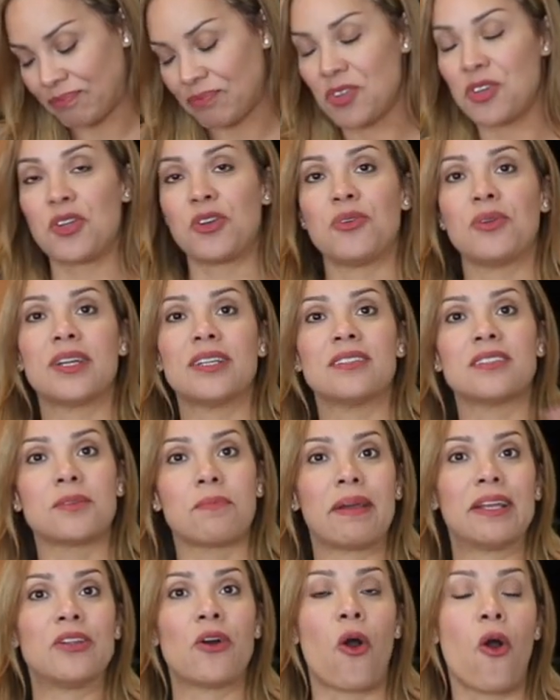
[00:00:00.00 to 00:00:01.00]
You know, you can
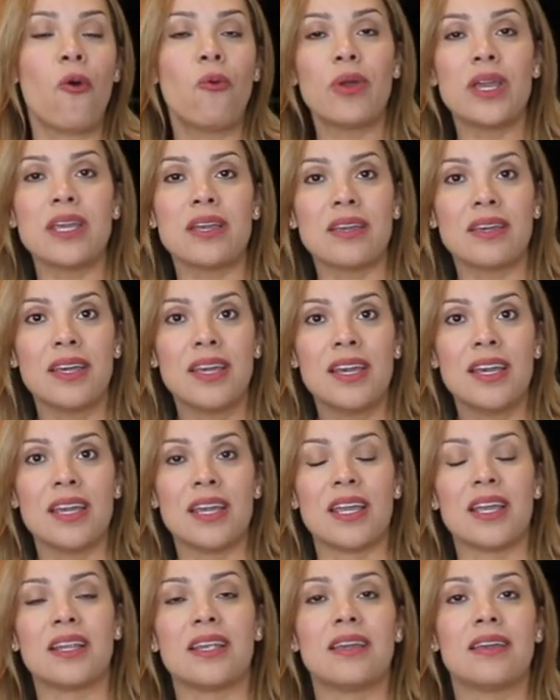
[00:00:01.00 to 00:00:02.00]
spend a whole week
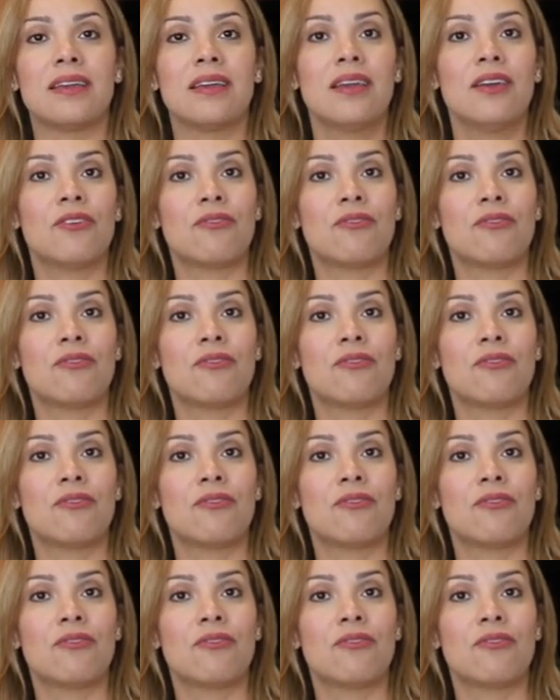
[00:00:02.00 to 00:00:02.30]
eating